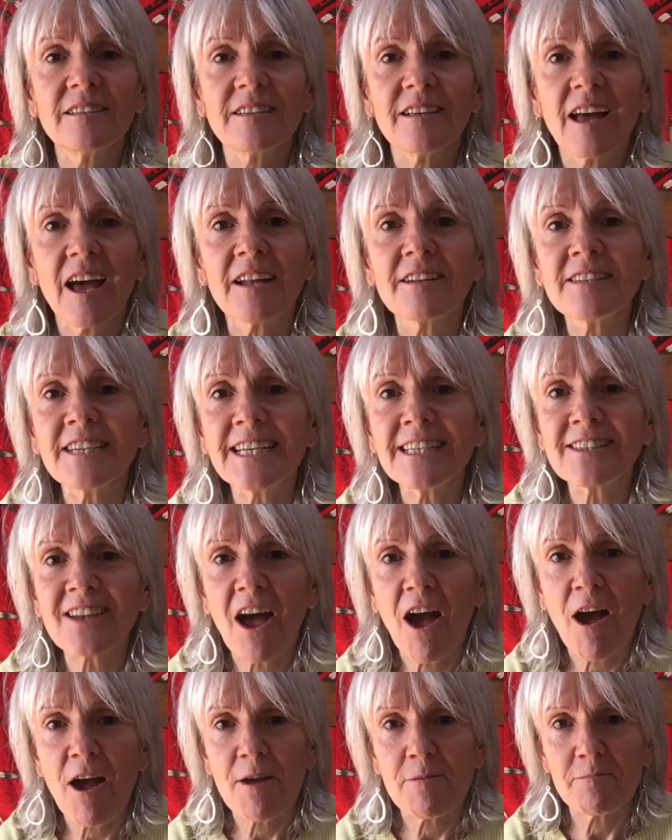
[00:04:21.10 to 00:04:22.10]
Hunting
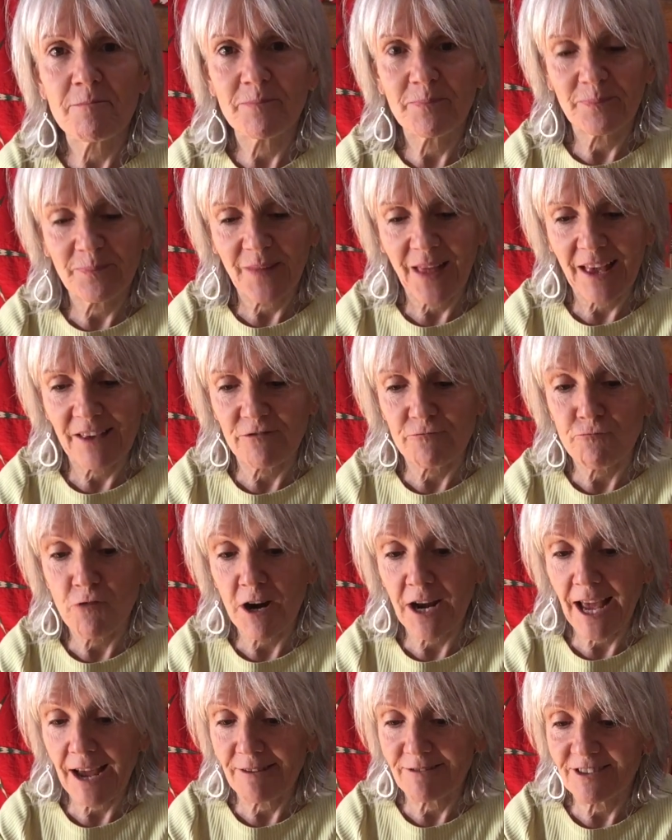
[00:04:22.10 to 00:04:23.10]
time has
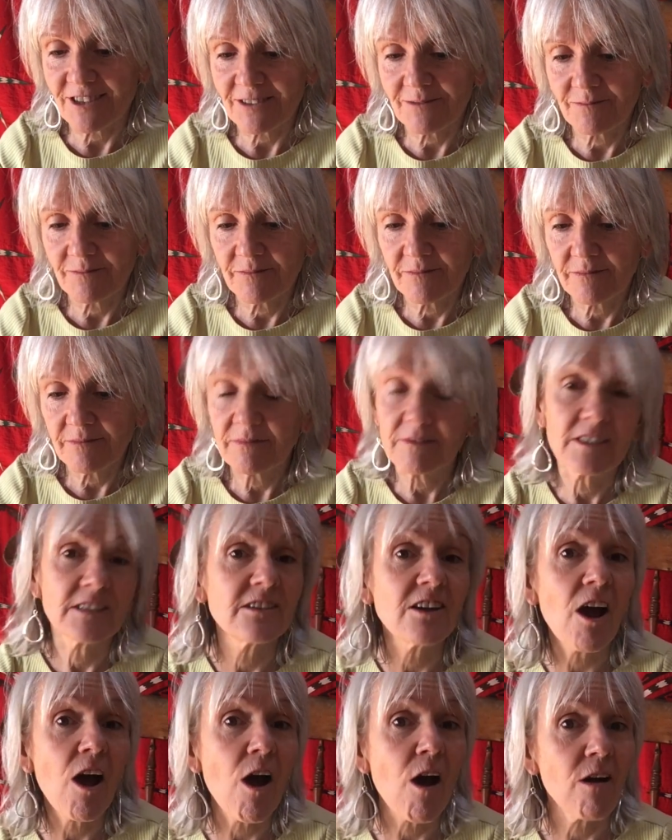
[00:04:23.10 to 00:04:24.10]
run out. The
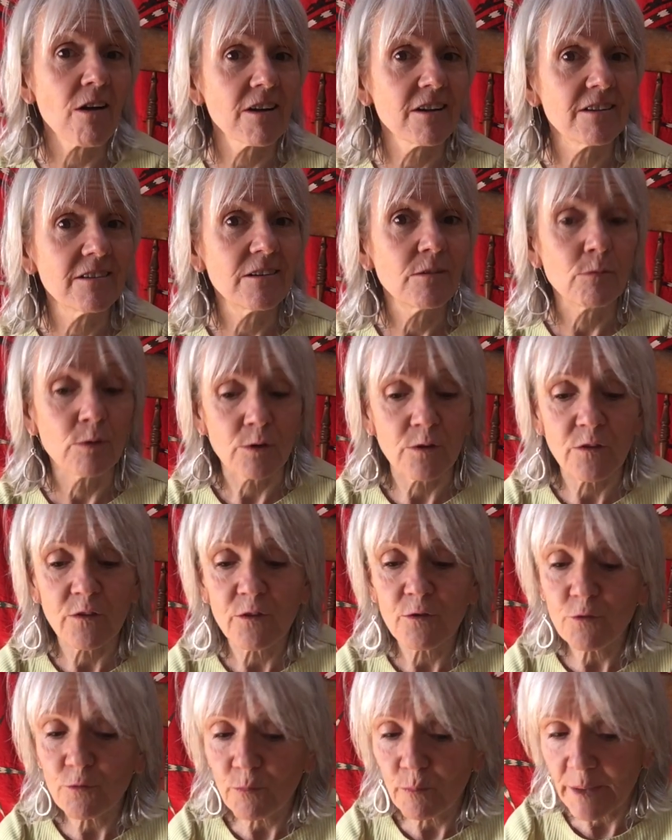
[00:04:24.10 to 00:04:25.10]
dark will
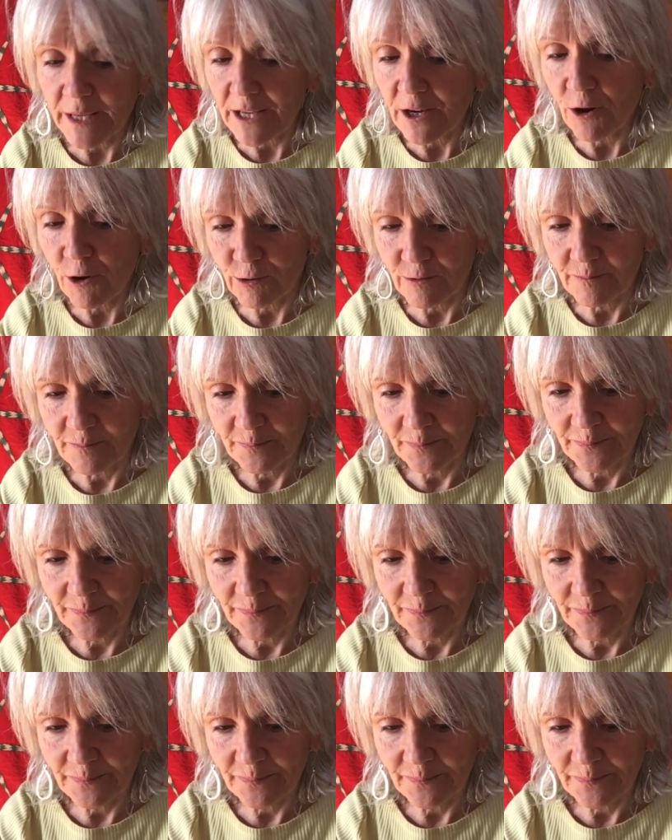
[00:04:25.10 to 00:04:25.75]
soon be gone.